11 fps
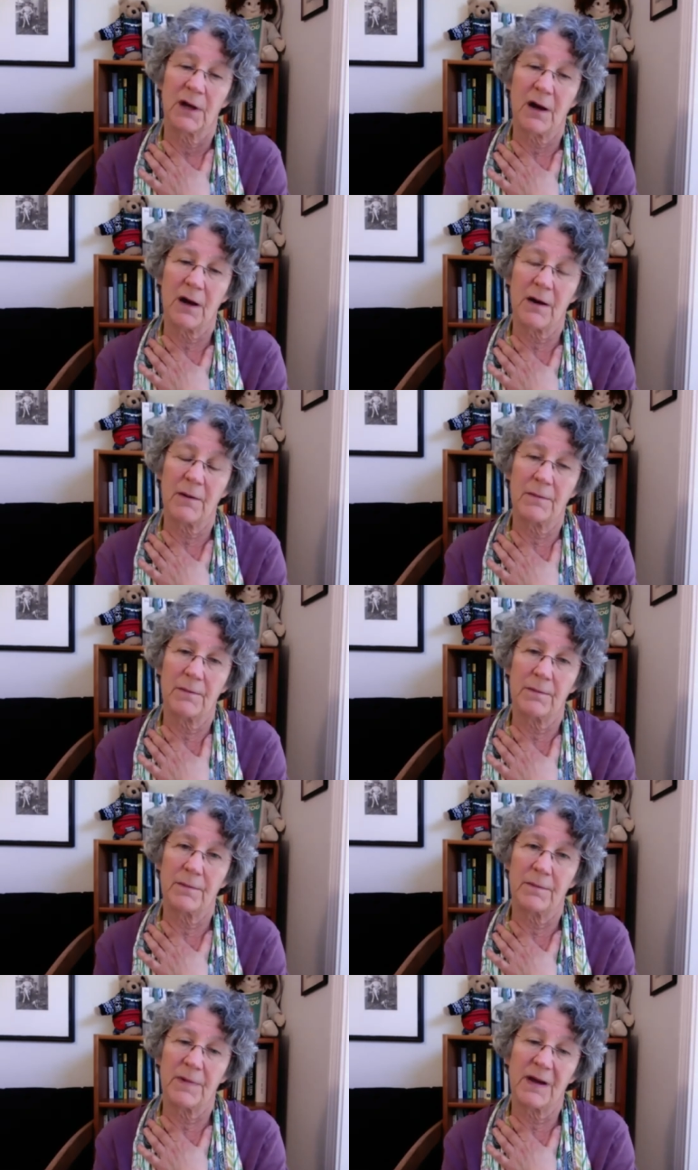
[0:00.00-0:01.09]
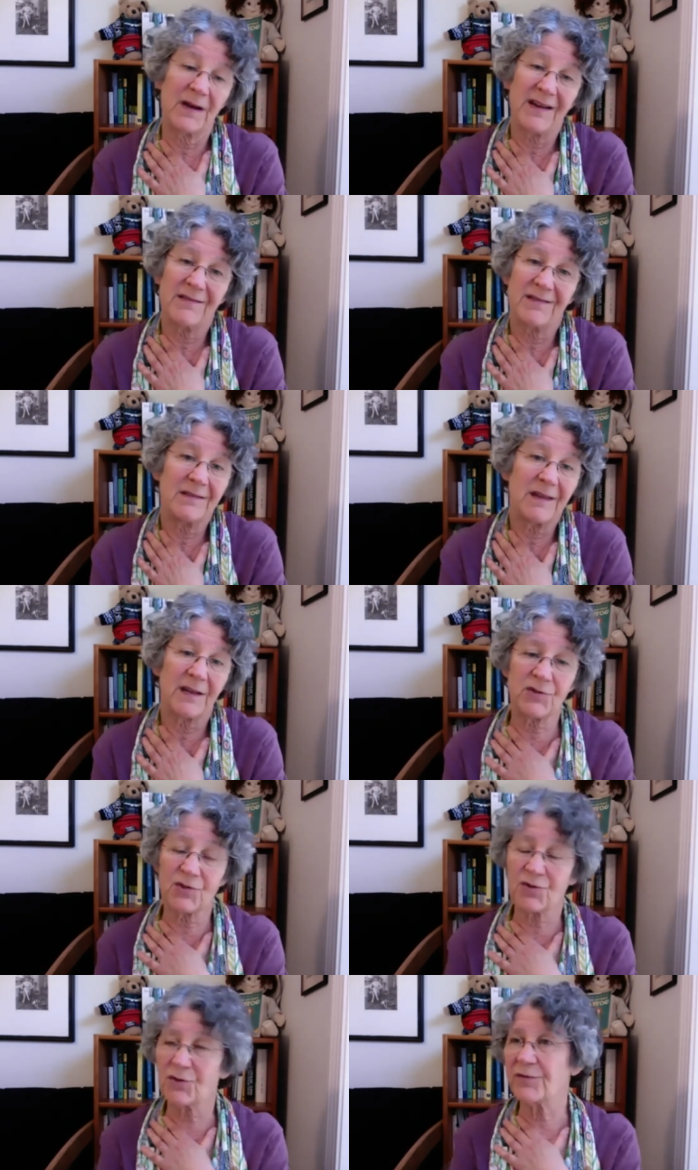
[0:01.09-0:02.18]
Um, and I think that's
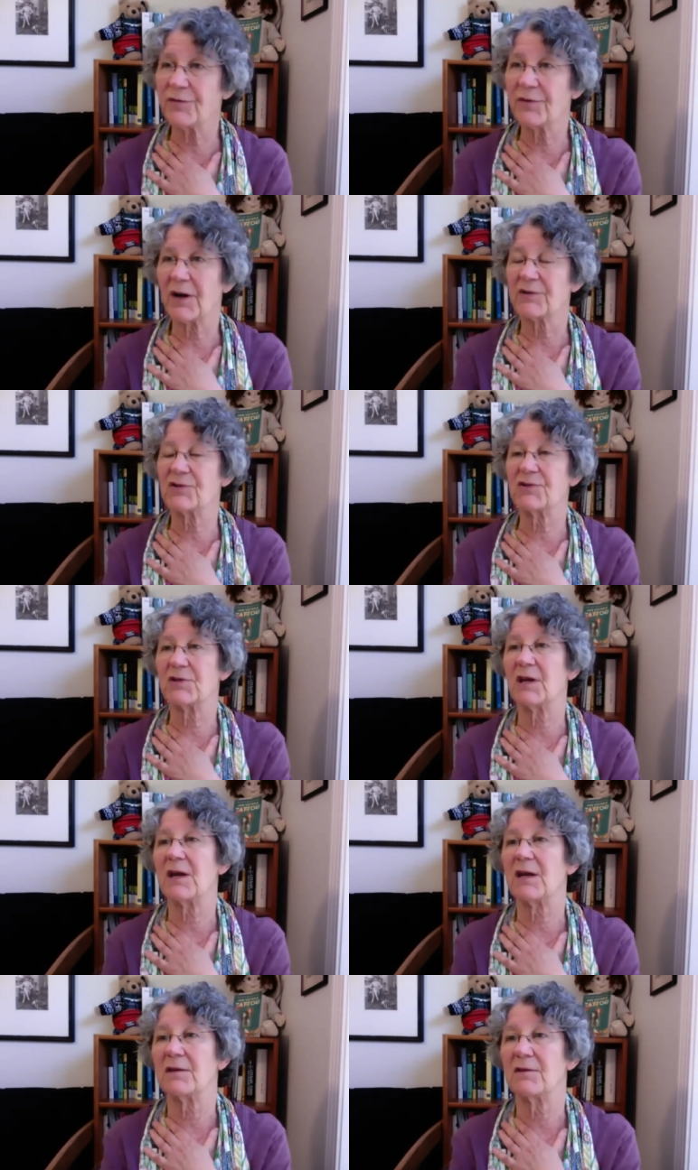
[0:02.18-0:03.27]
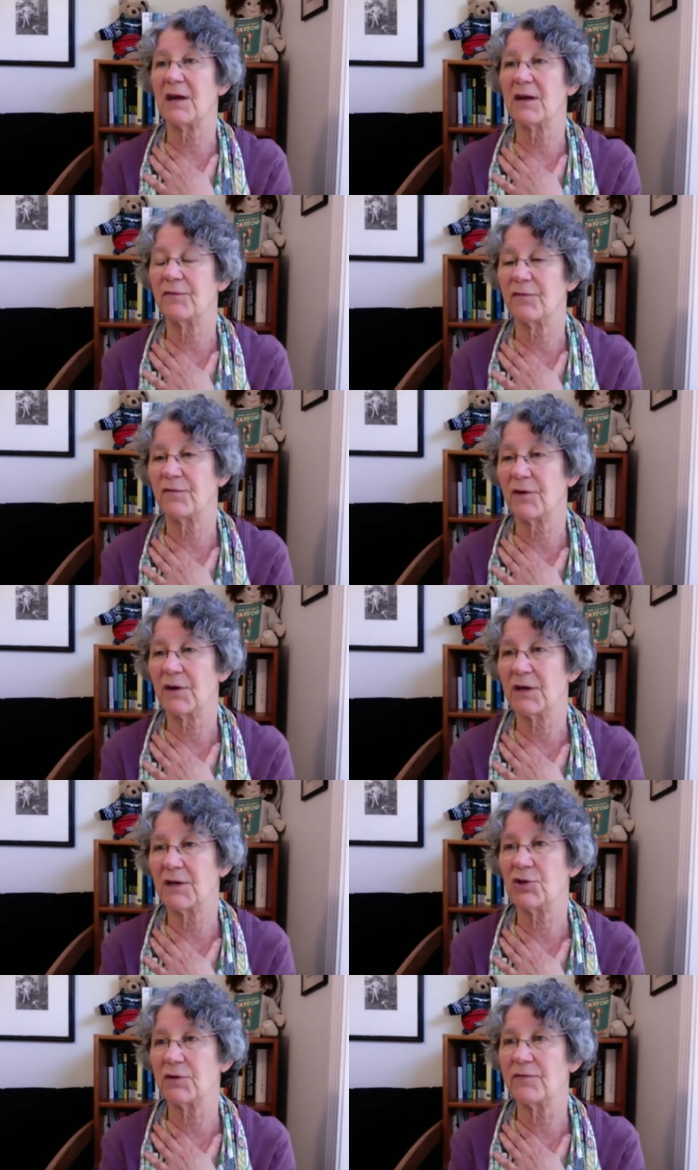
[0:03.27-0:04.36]
true for us today, that for
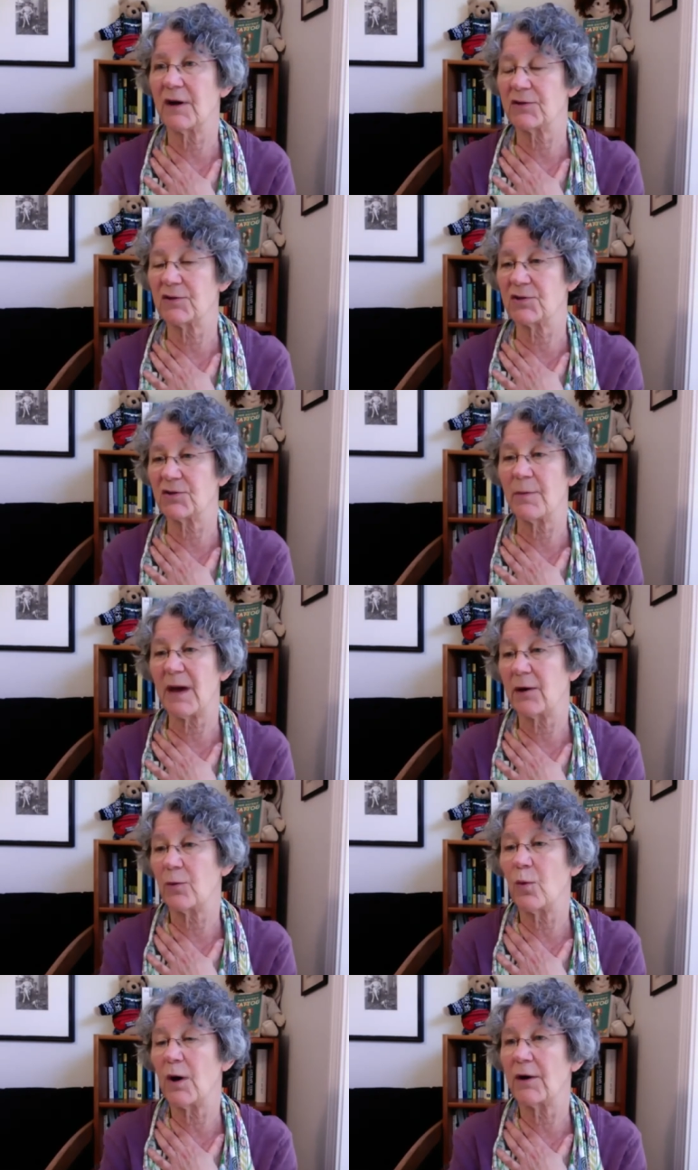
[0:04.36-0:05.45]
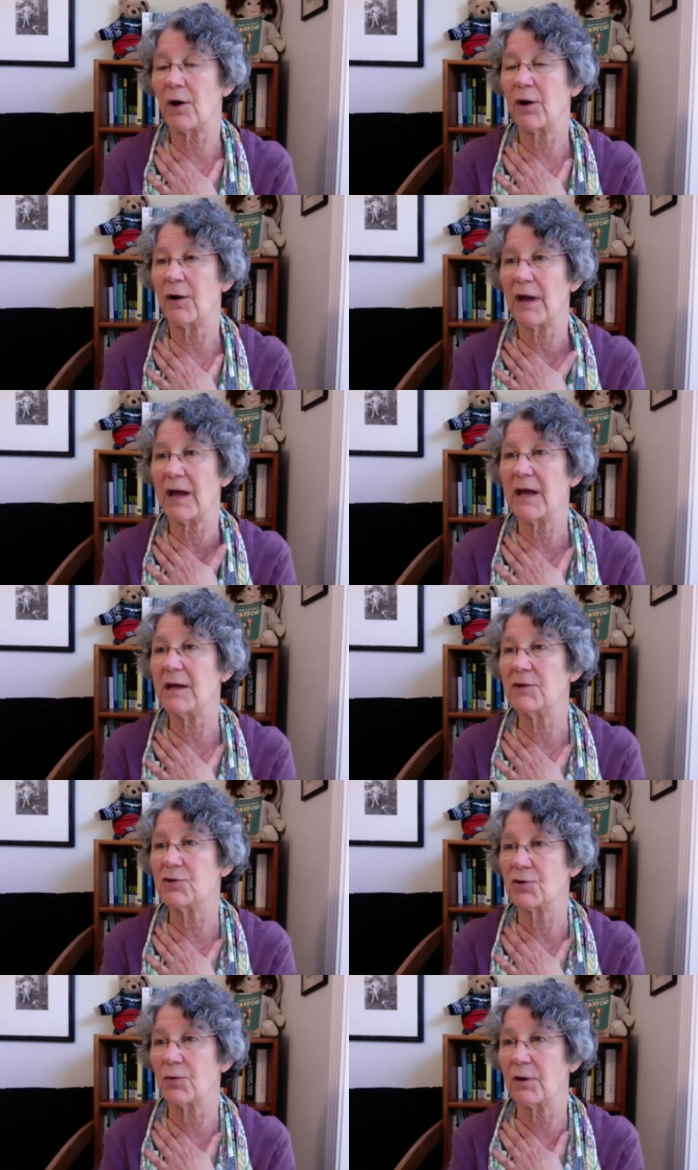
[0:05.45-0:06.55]
each of us, no matter what our
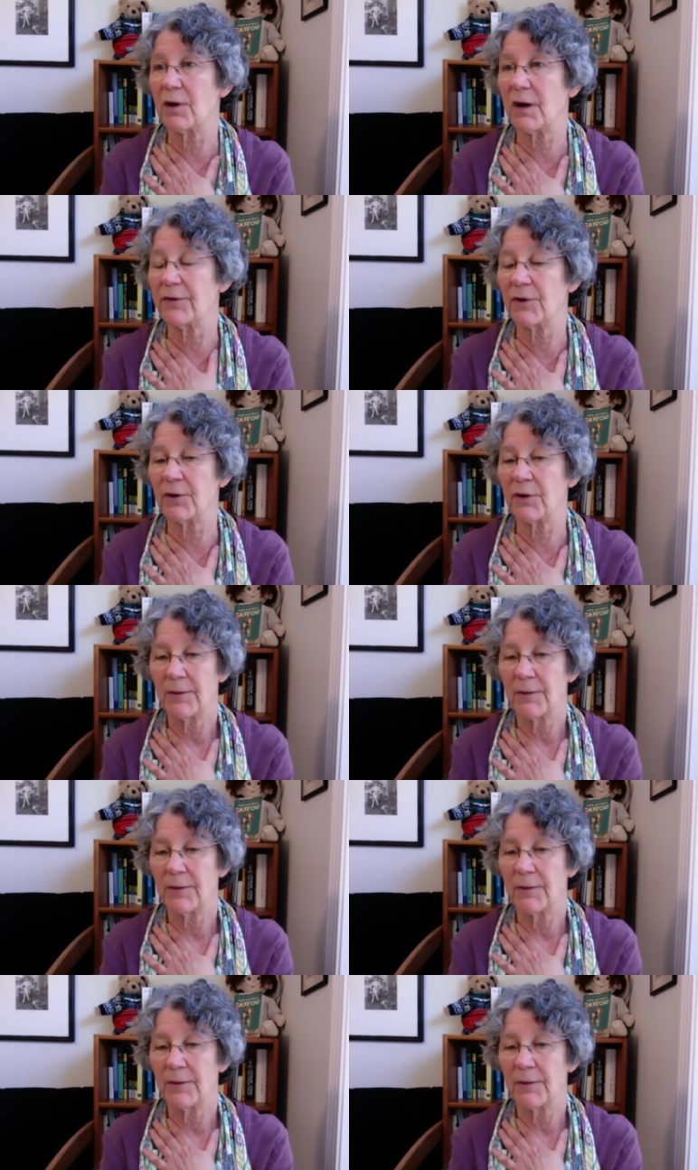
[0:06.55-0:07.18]
age or other